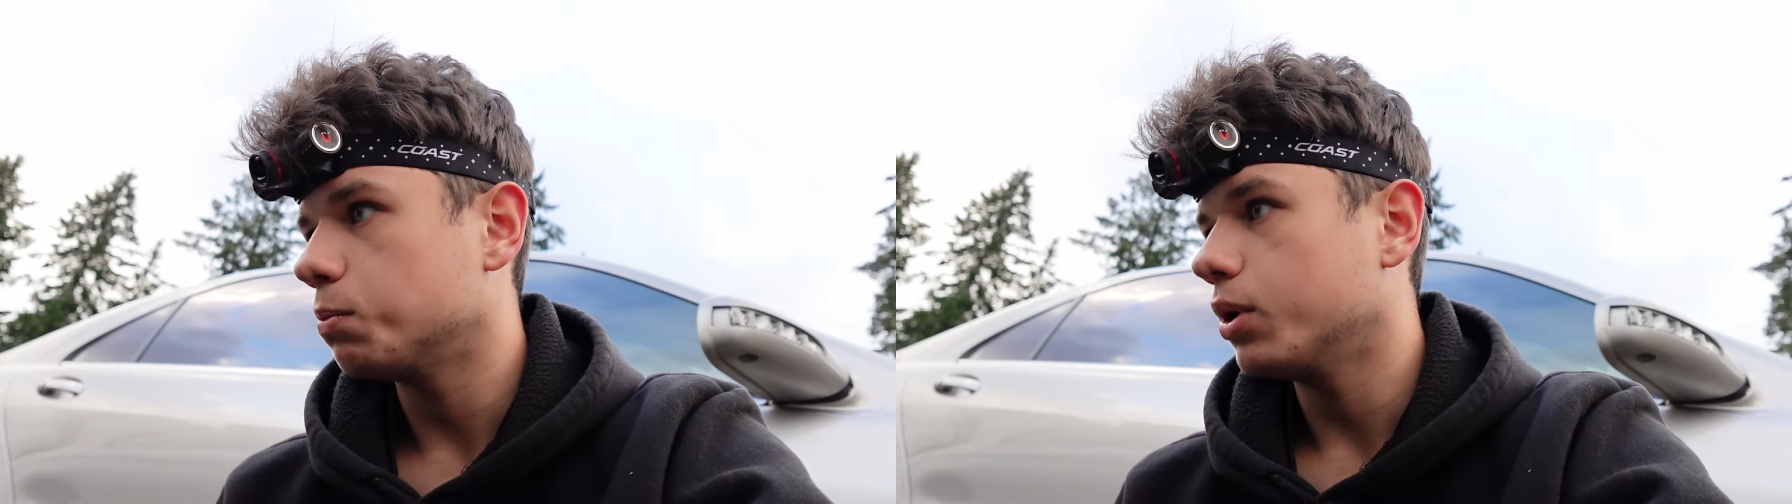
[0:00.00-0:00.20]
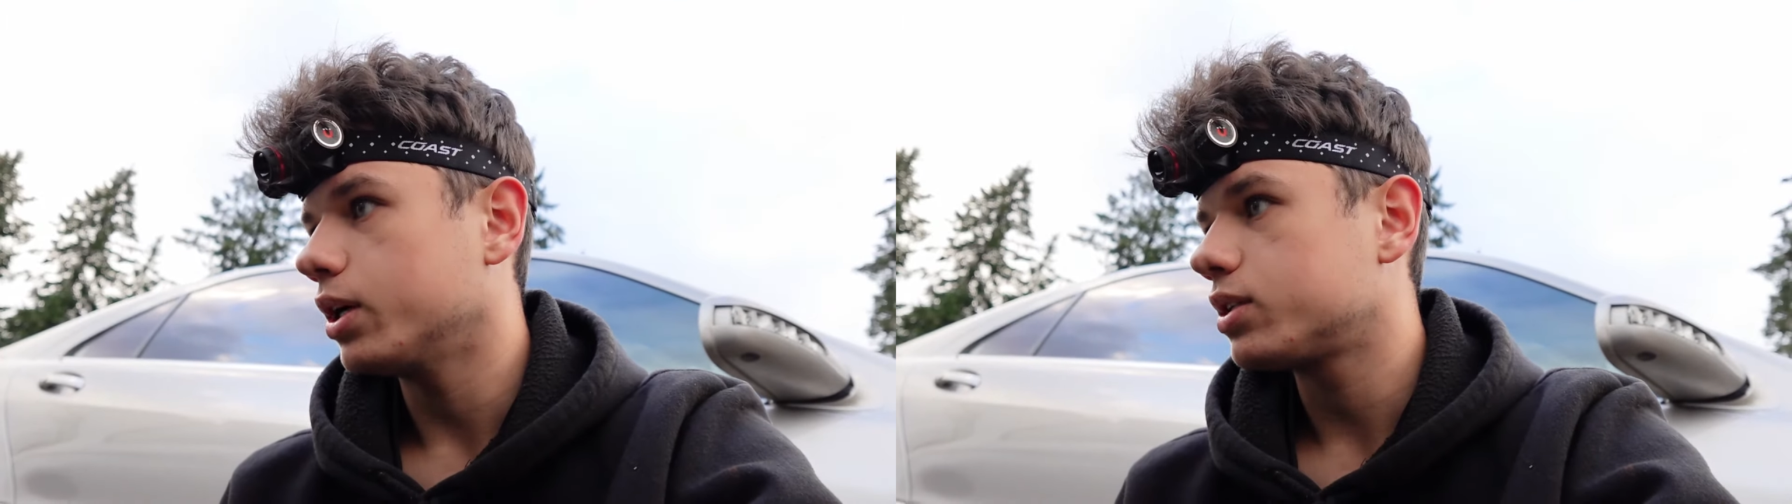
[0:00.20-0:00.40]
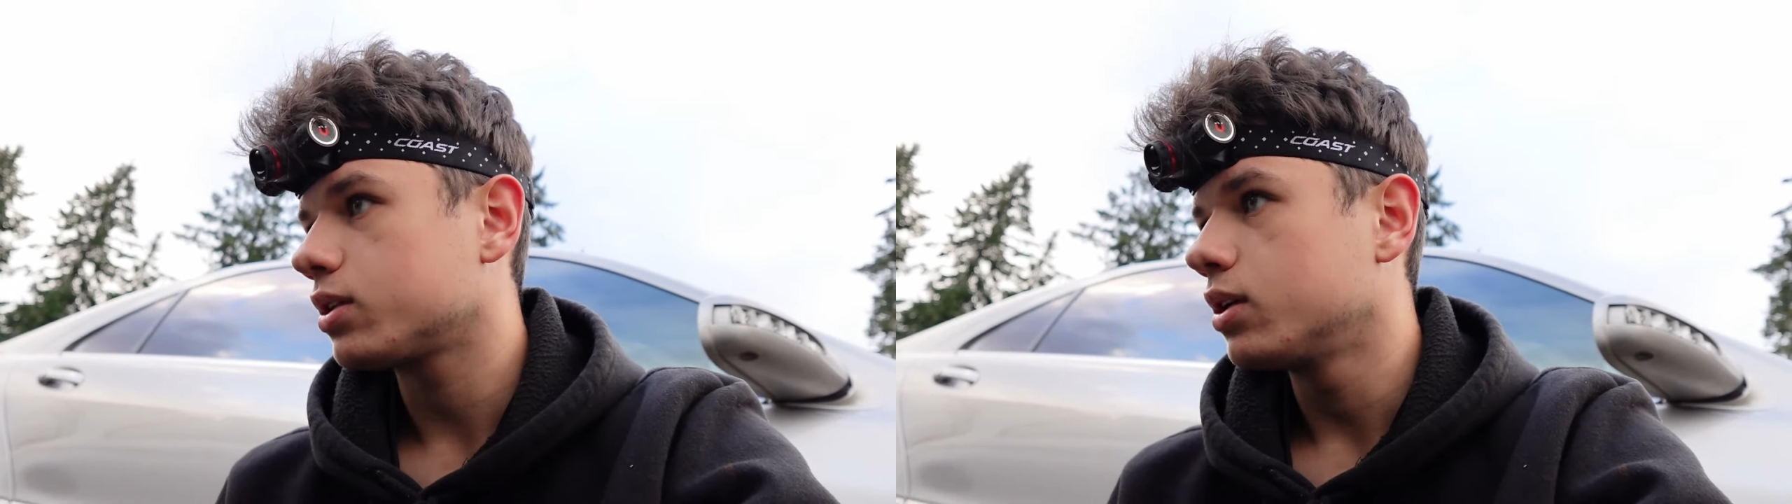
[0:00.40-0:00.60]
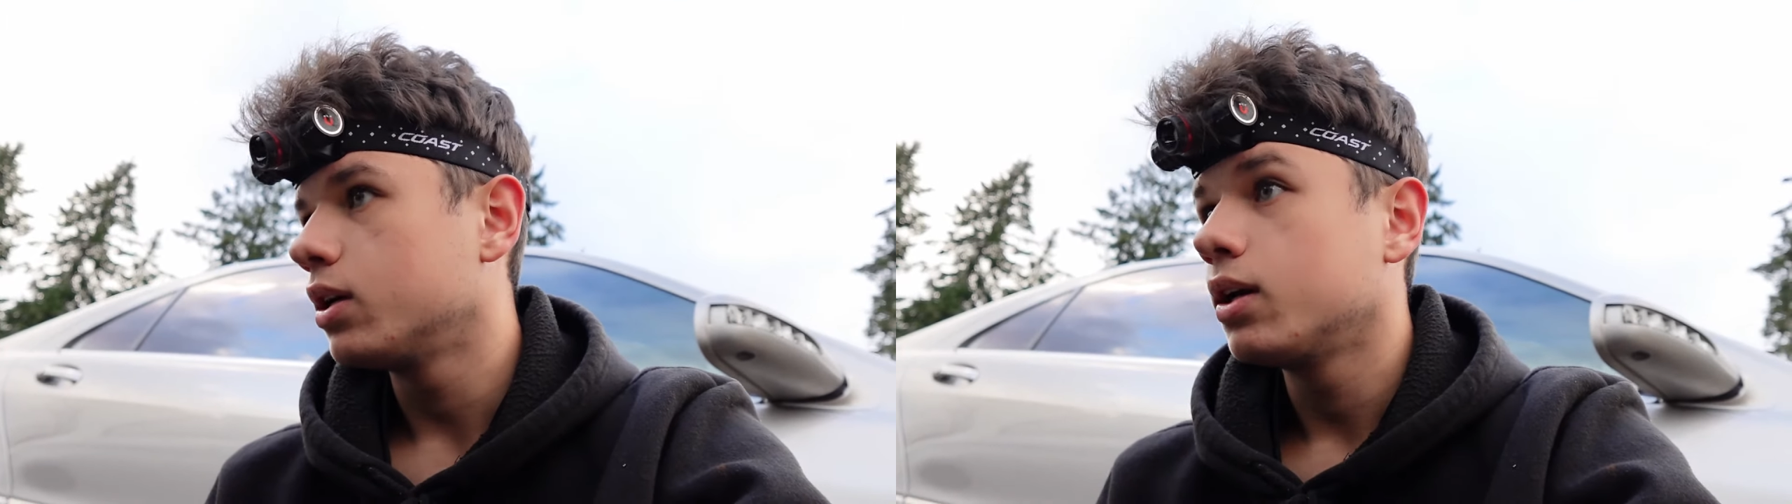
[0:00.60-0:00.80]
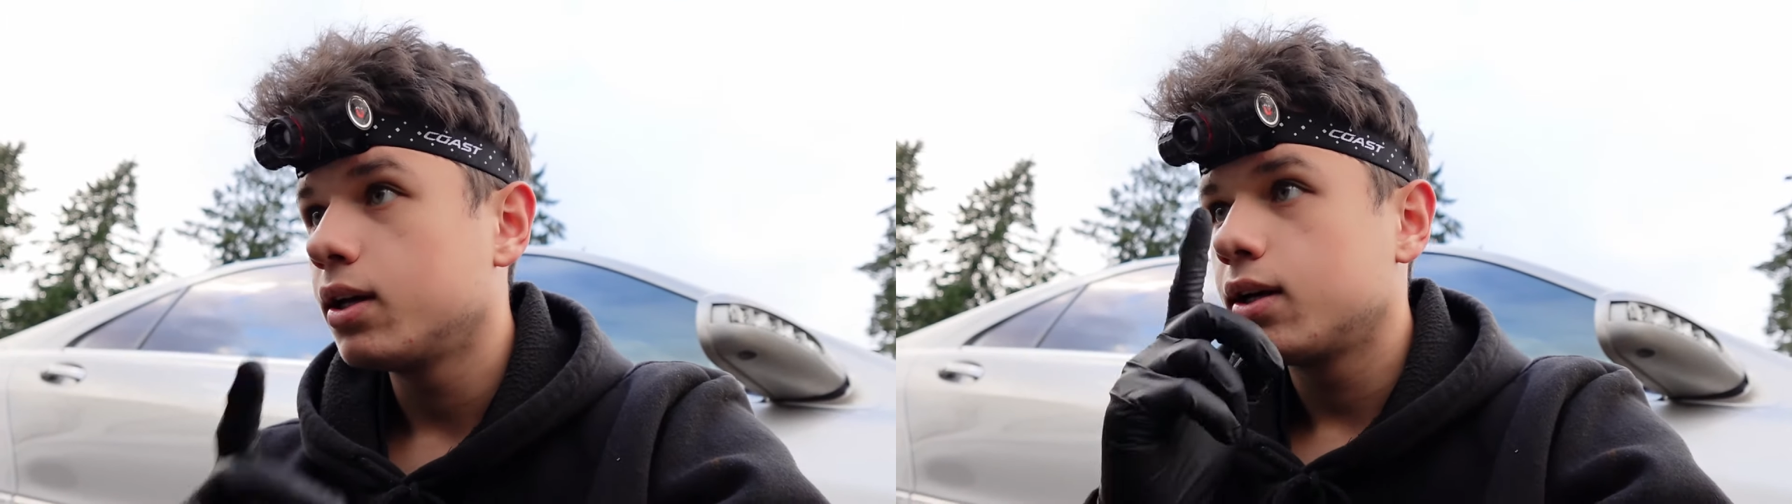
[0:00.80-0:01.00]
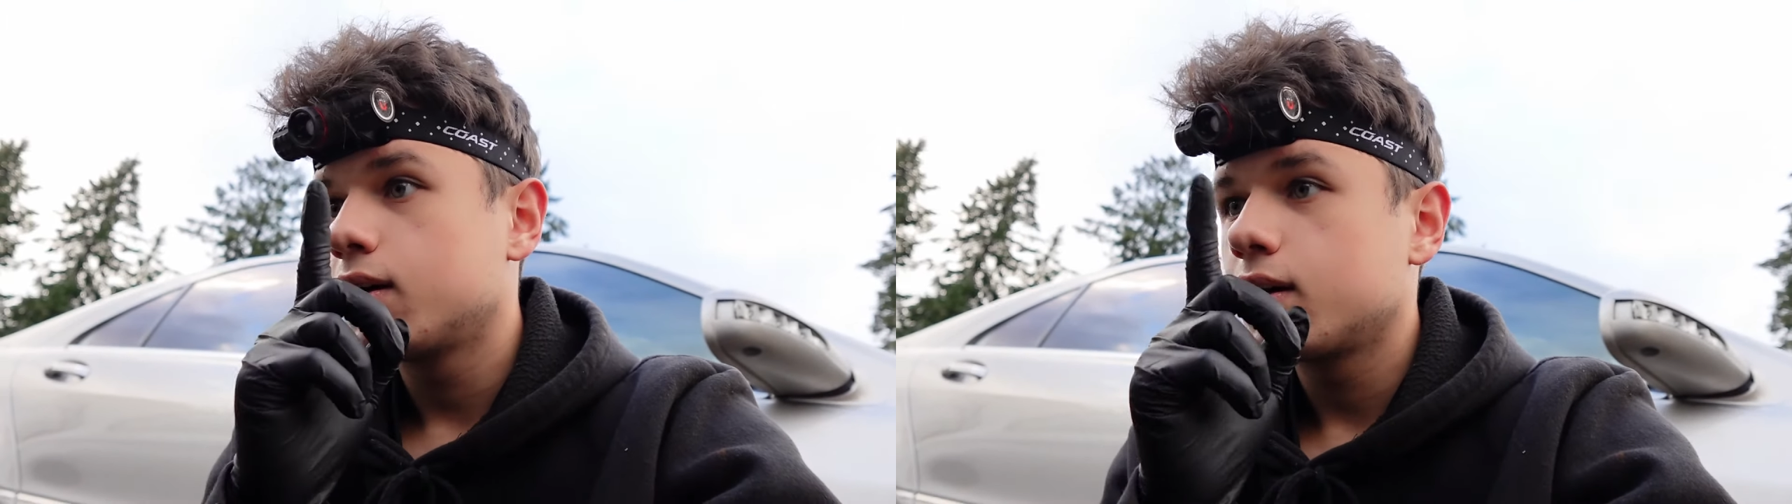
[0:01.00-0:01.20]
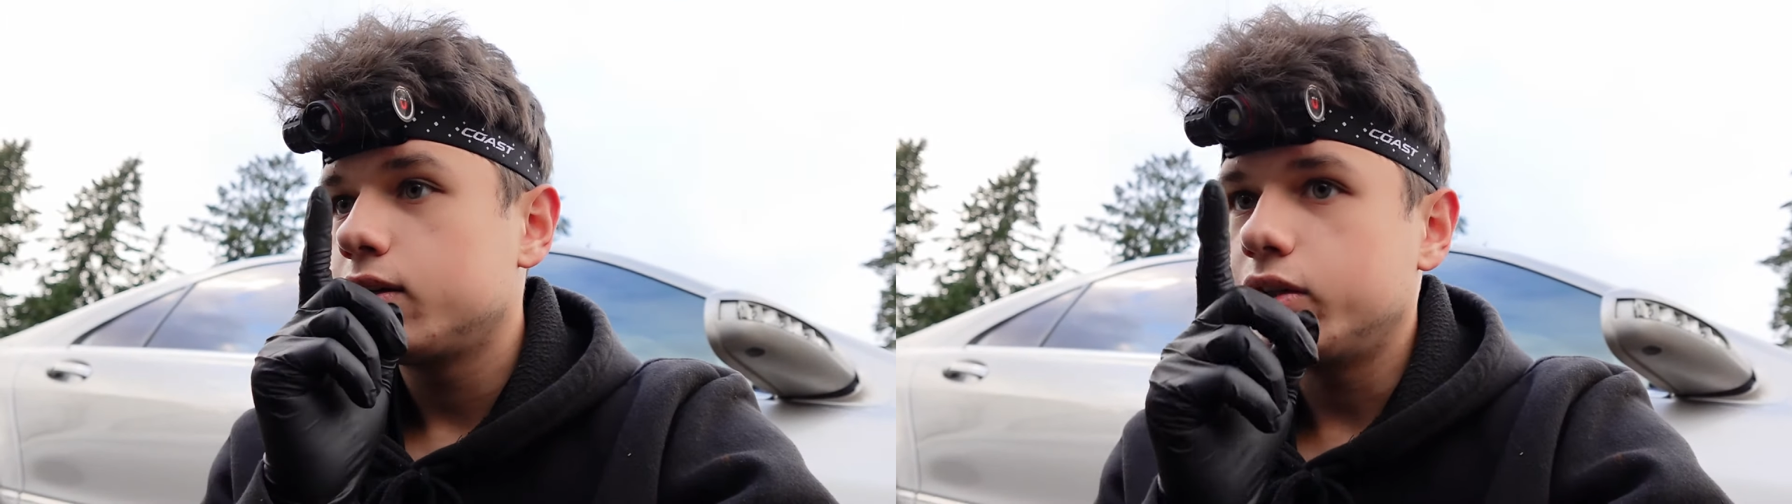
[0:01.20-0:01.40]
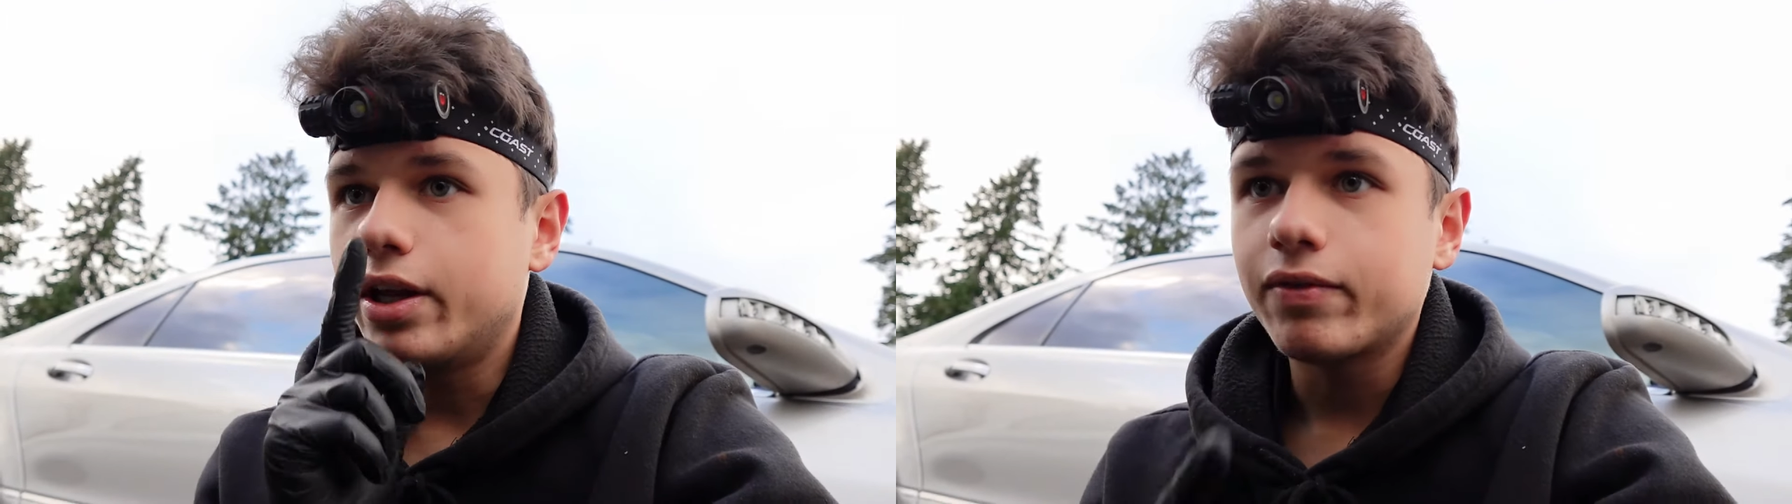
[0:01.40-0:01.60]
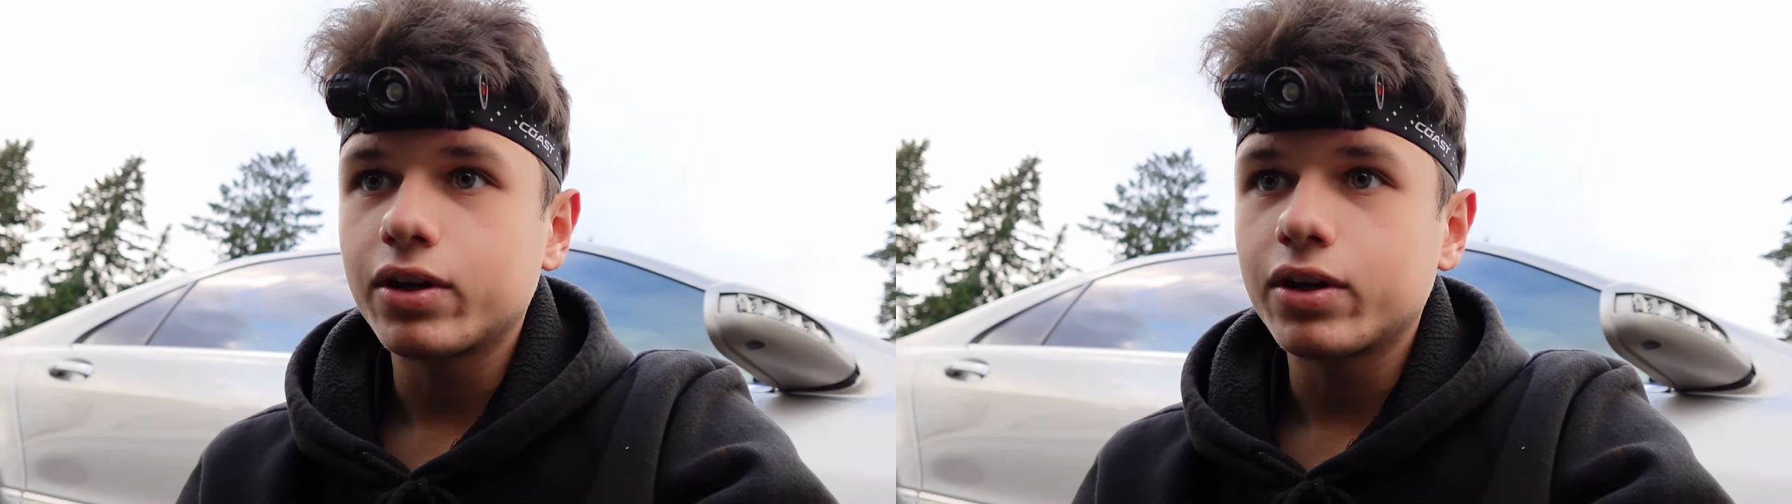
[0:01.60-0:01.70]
but never